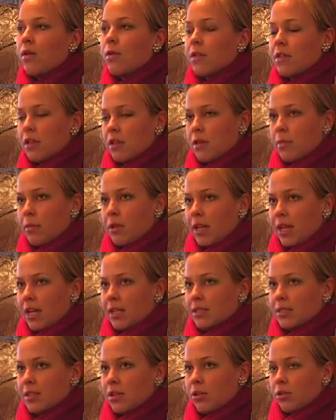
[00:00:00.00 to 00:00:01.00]
within the
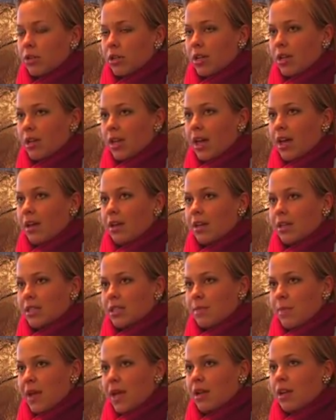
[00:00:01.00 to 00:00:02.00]
plans, they're looking at
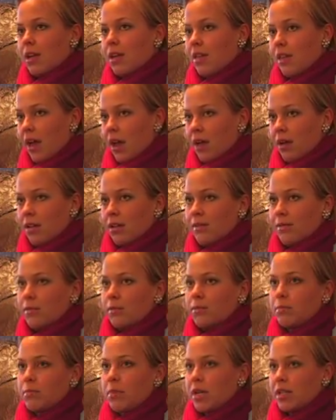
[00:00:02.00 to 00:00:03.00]
expanding that
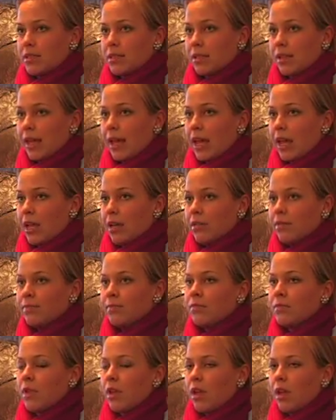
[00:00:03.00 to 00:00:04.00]
bus lane
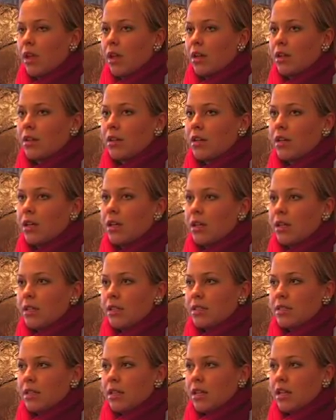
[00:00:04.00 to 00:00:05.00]
and
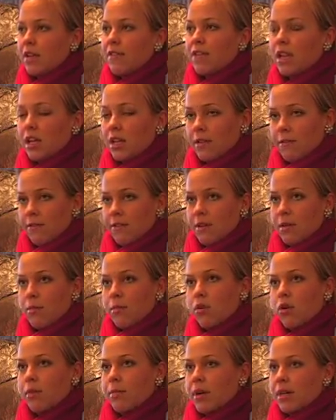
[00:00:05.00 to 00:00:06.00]
seeing if they can fit
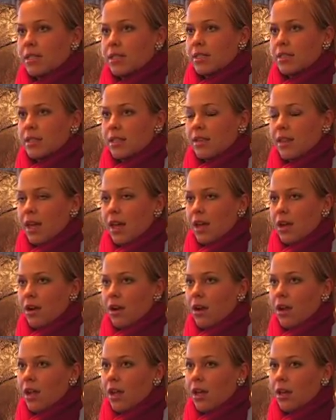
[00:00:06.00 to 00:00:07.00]
more buses in that
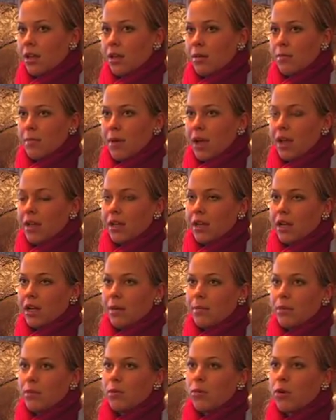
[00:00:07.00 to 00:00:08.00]
area and buying a
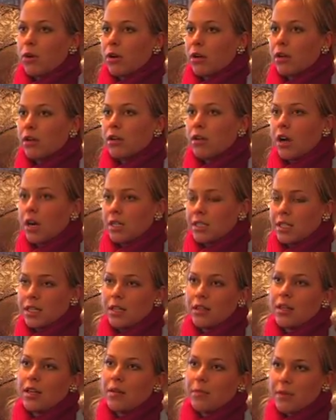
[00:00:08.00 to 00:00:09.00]
couple more
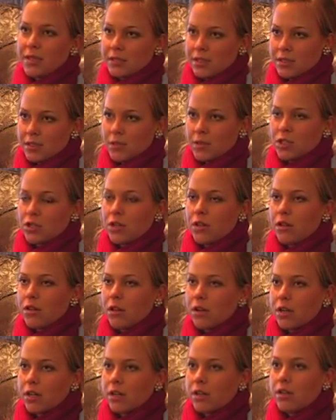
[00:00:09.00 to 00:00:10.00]
articulated buses, which are
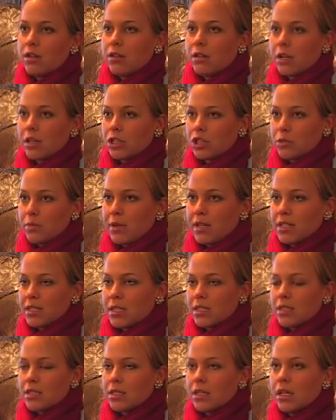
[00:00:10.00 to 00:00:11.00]
the larger
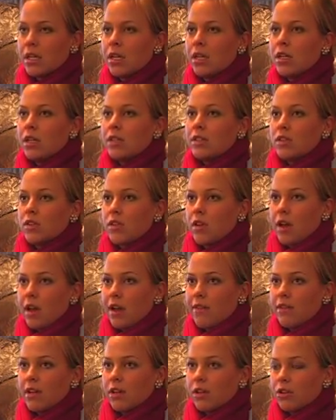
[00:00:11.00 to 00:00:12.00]
buses. So they'll
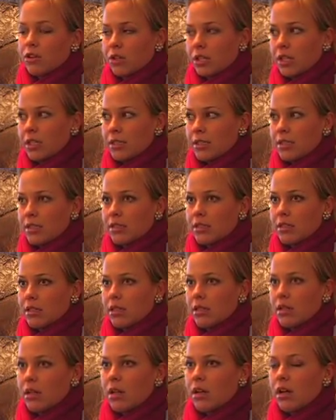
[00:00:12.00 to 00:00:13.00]
have an increase
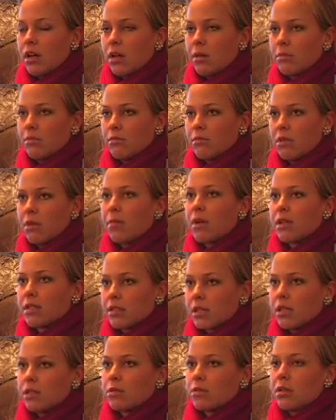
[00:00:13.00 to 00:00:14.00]
in the bus
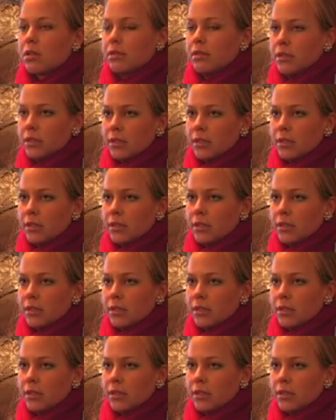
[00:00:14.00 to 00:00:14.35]
schedule.